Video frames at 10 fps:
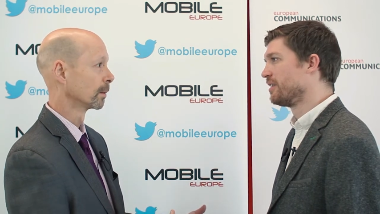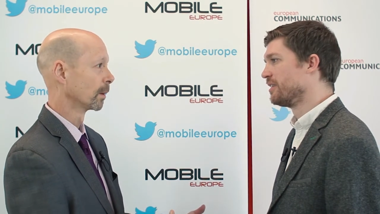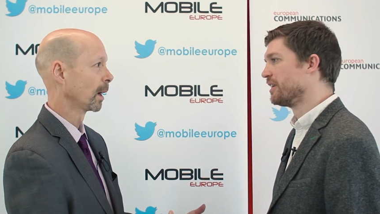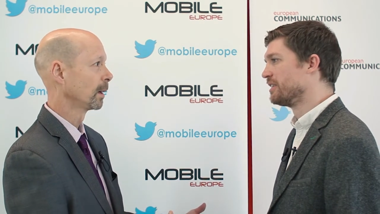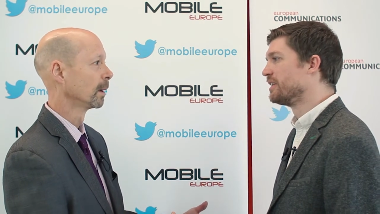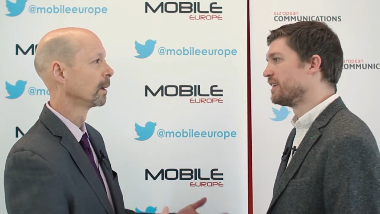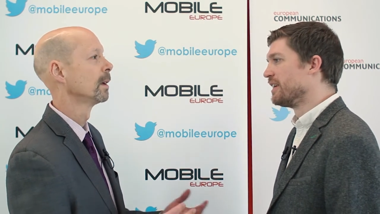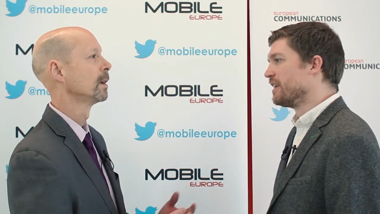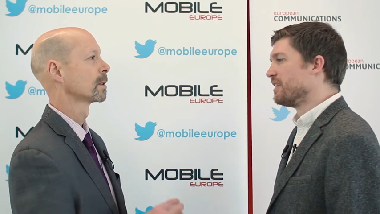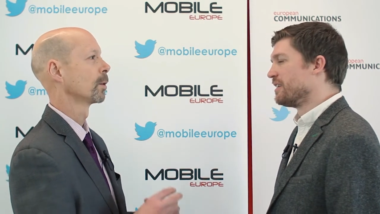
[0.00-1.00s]
Speaker 1: right
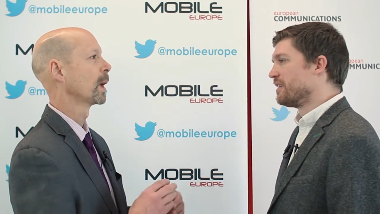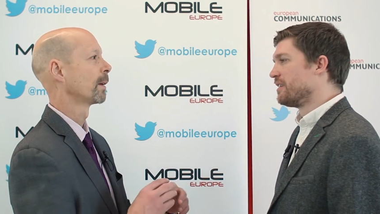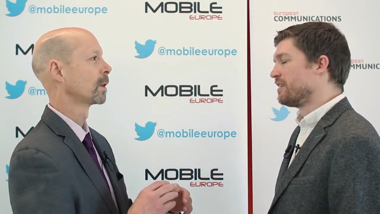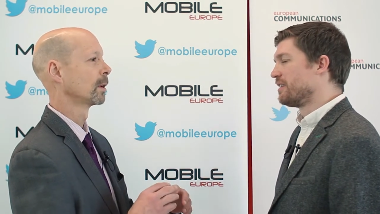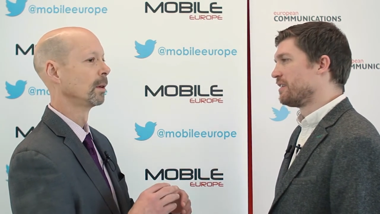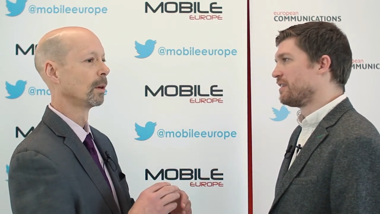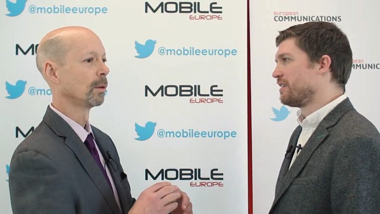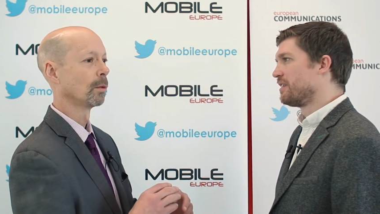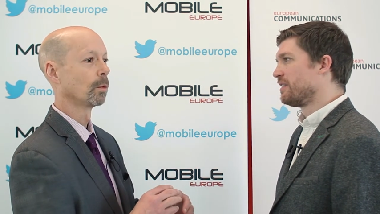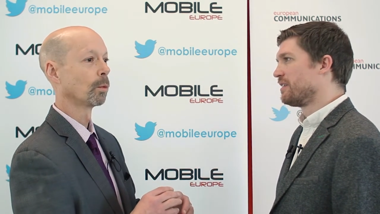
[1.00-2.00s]
so we have to
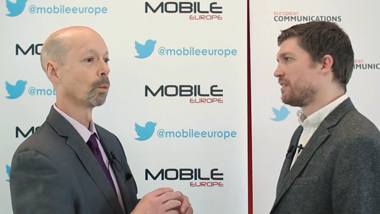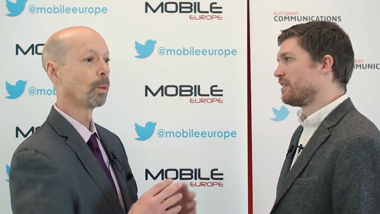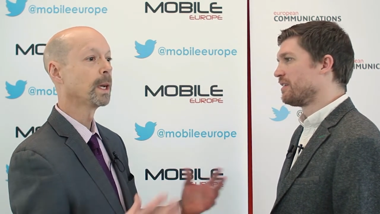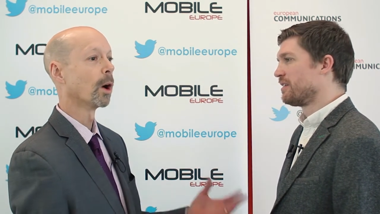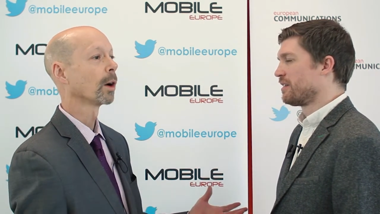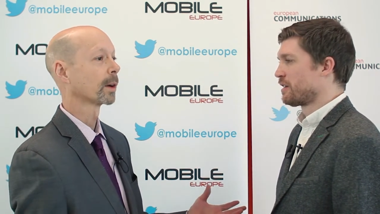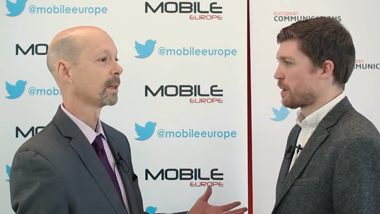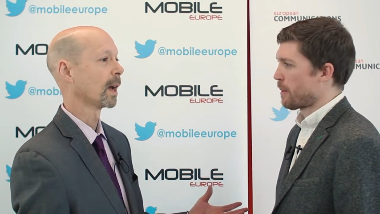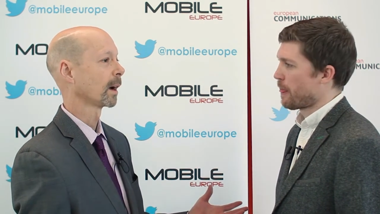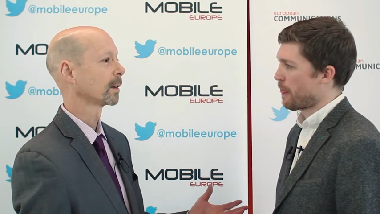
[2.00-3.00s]

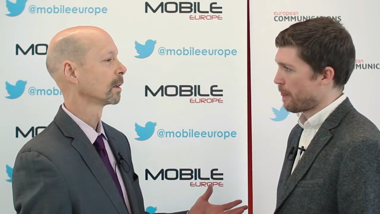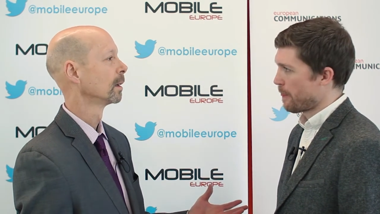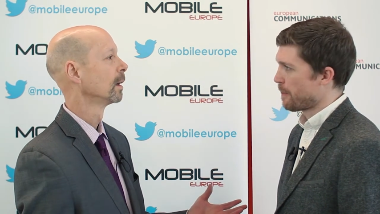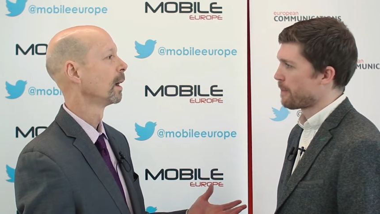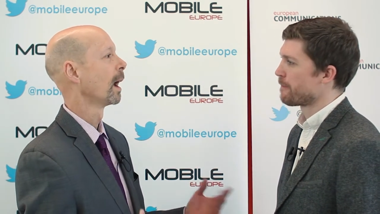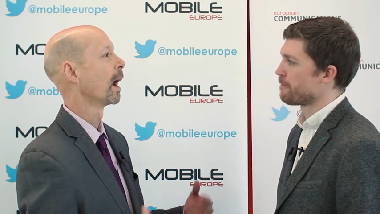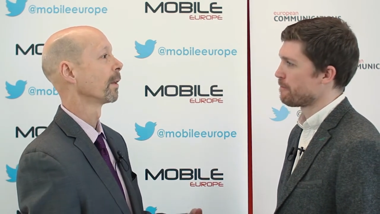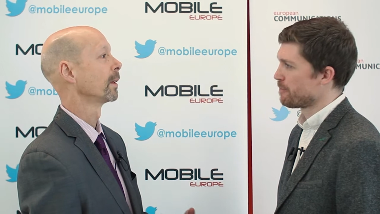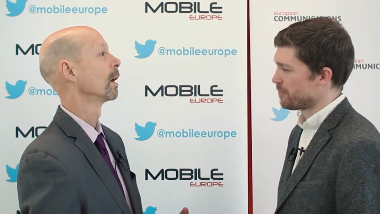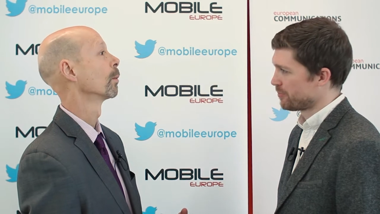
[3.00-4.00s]
re-architect
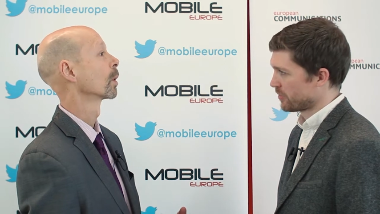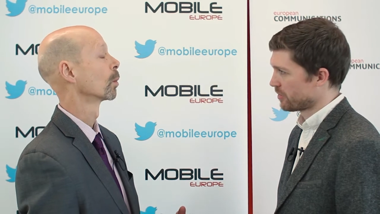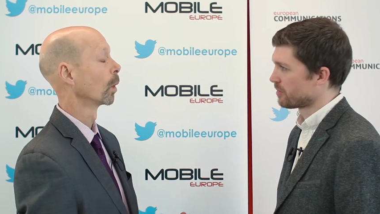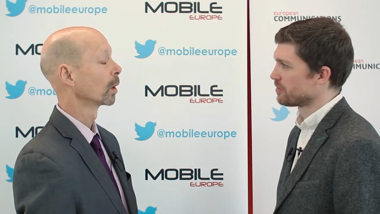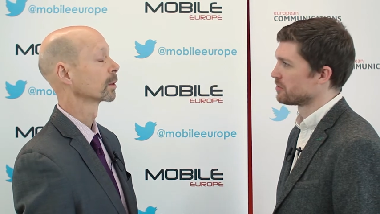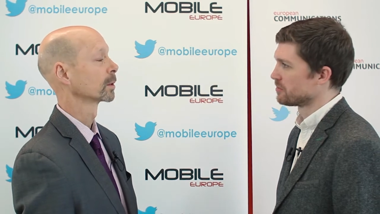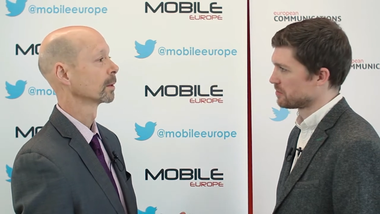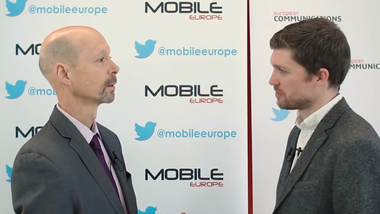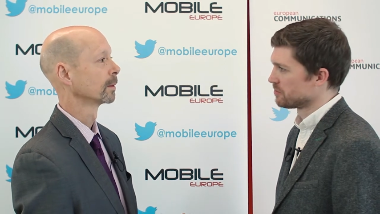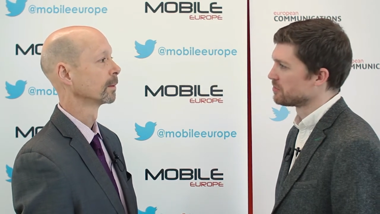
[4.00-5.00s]
how the network works
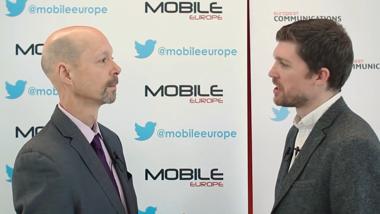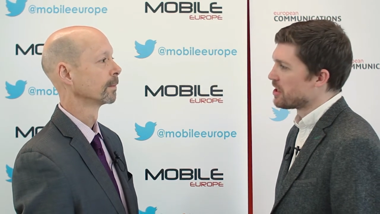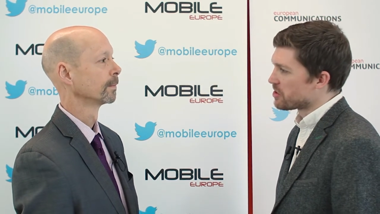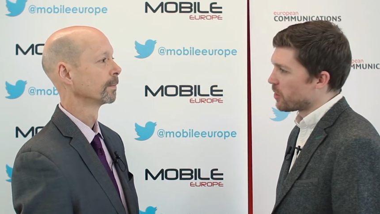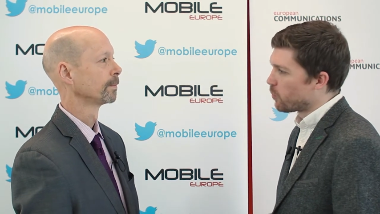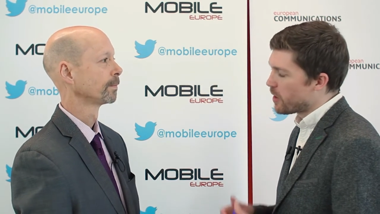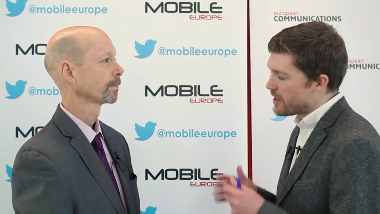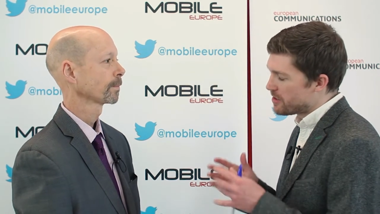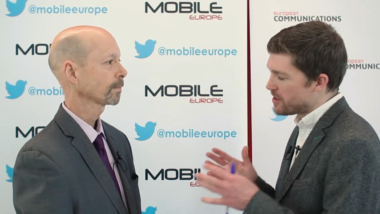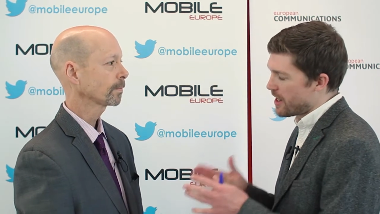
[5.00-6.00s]
so
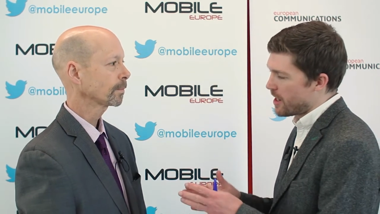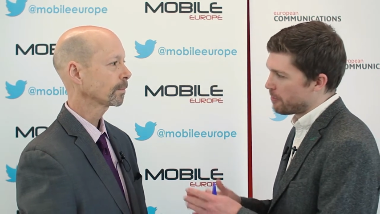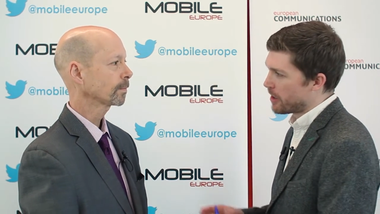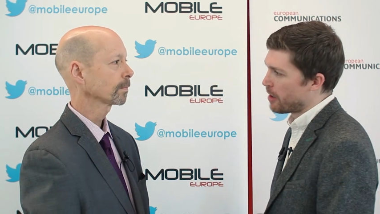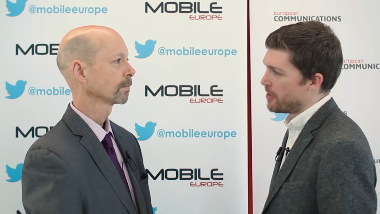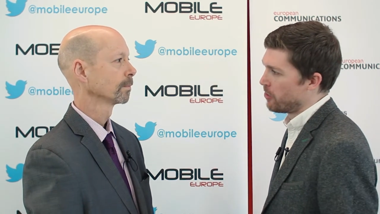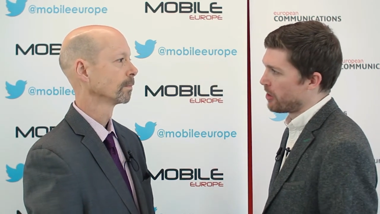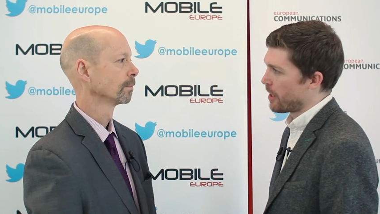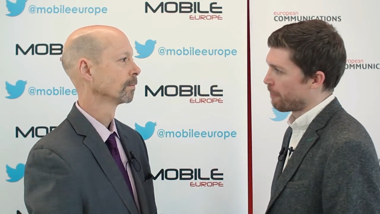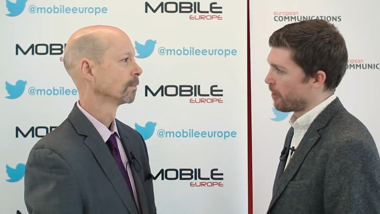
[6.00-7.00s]
Speaker 2: where does NetNumber come in
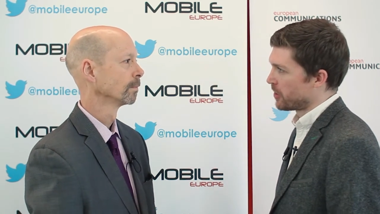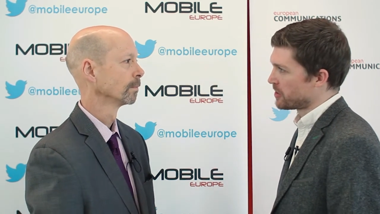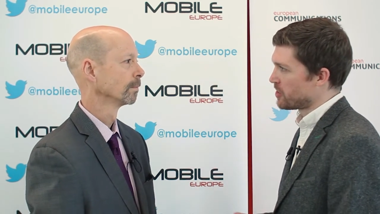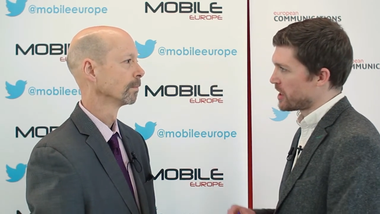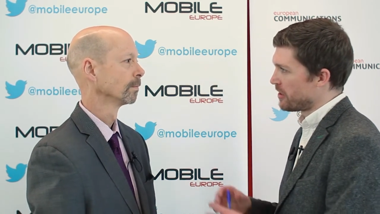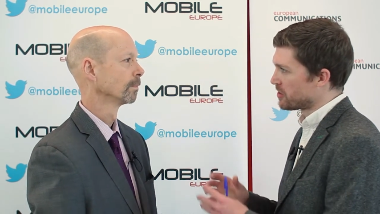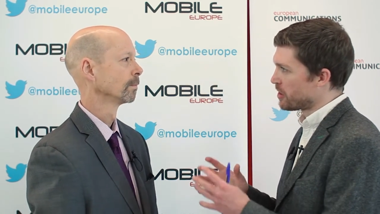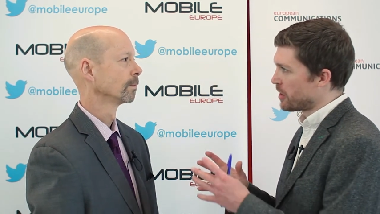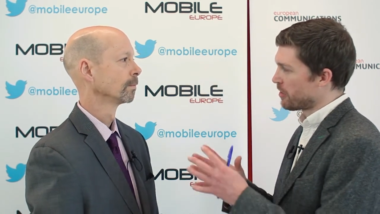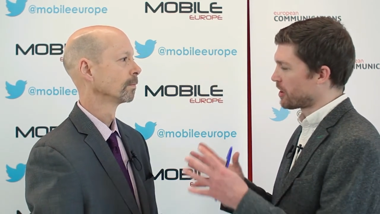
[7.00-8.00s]
on that front? Because as you said, there's
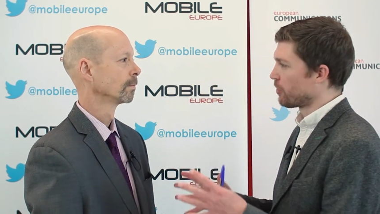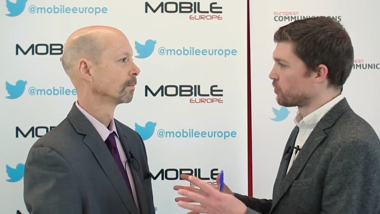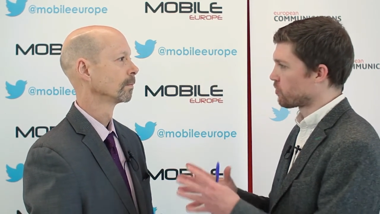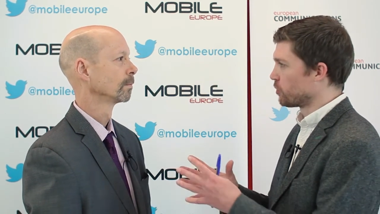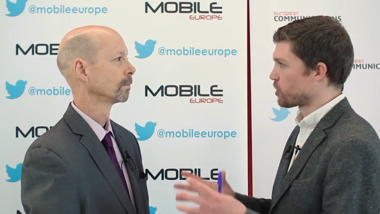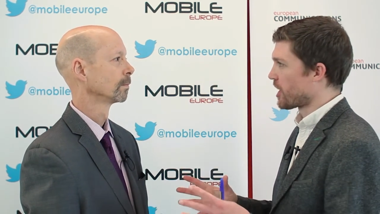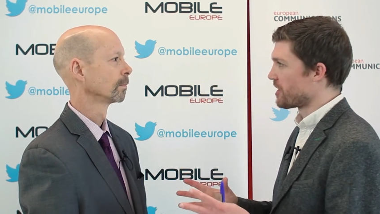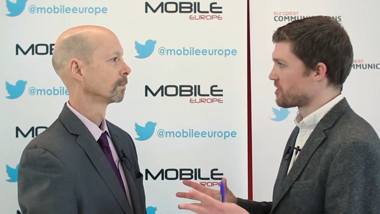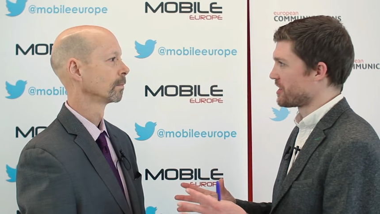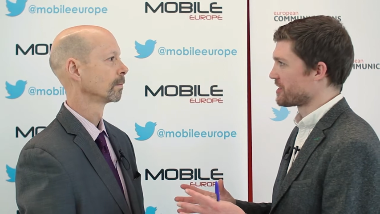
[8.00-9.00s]
kind of a cultural
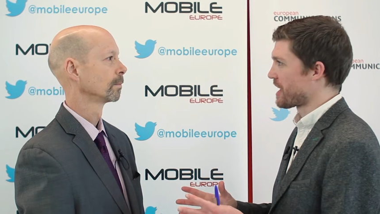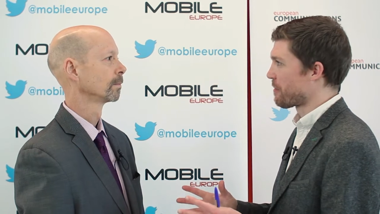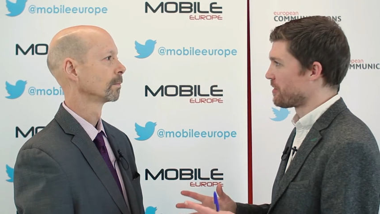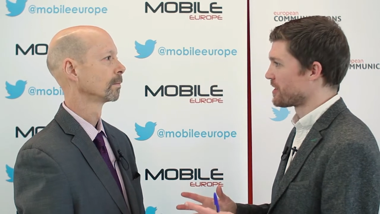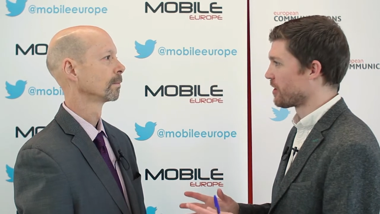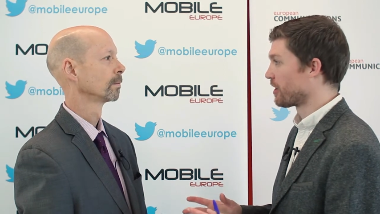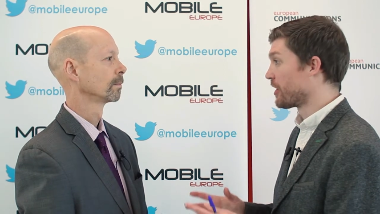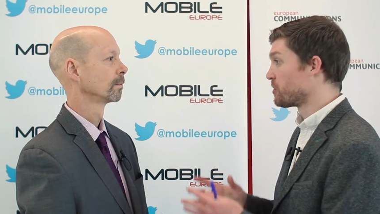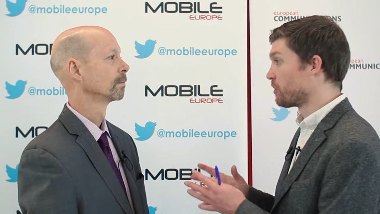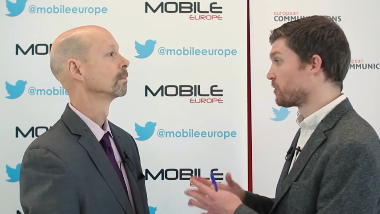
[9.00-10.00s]
change that needs to happen at
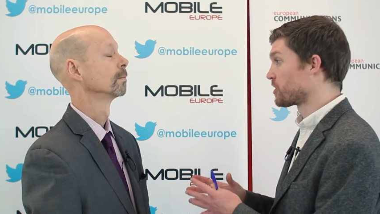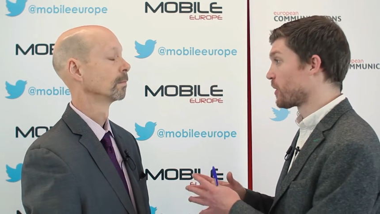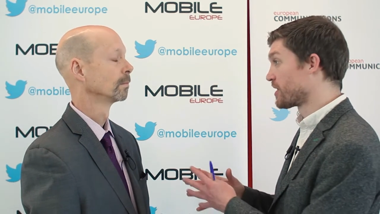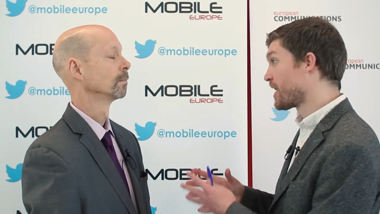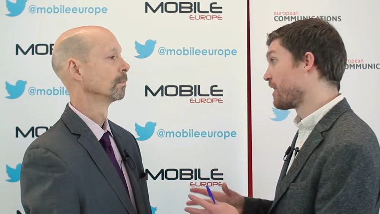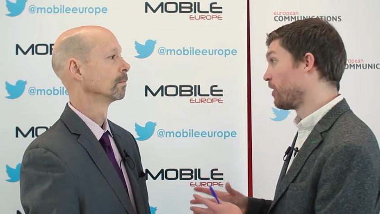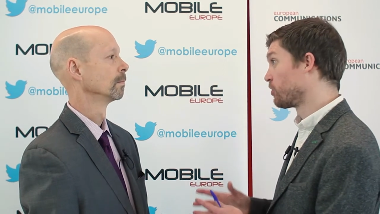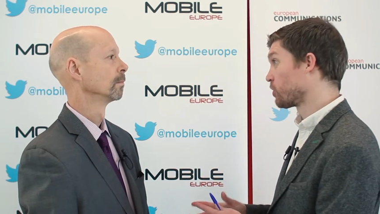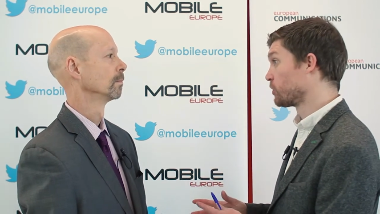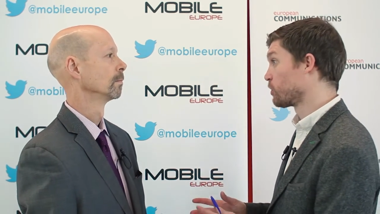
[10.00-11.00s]
telcos, but also a
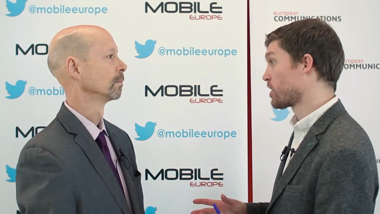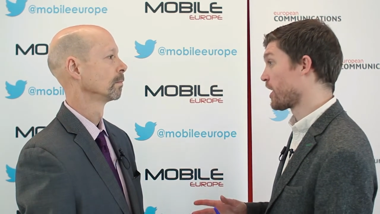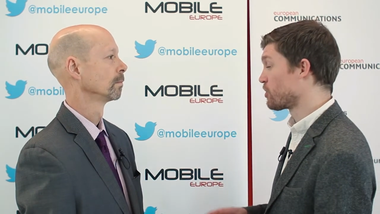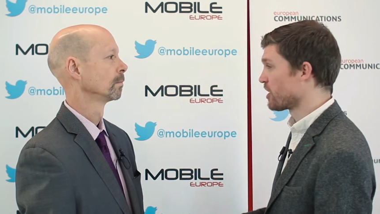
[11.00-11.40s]
technological change.